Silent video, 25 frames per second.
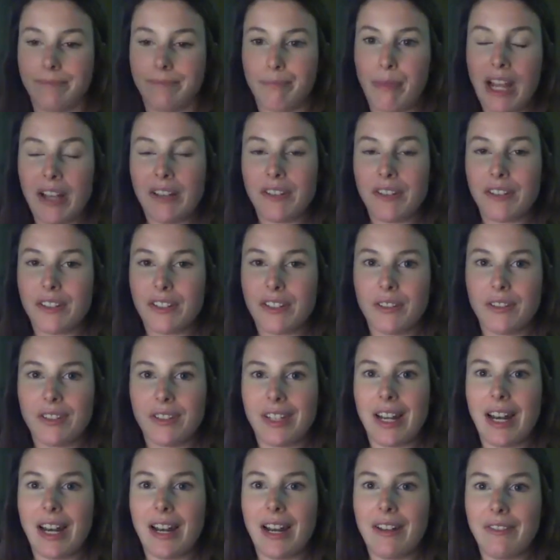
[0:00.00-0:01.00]

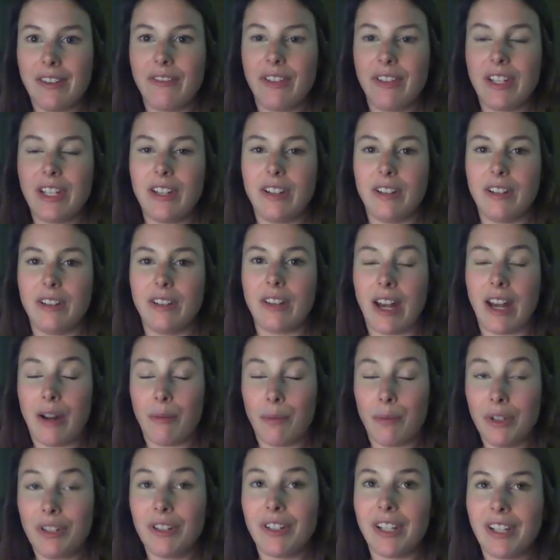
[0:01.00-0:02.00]
milestones that I've given you, that
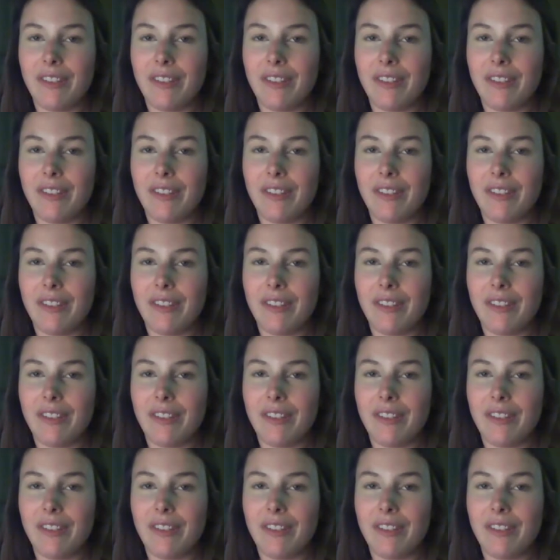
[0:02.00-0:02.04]
I will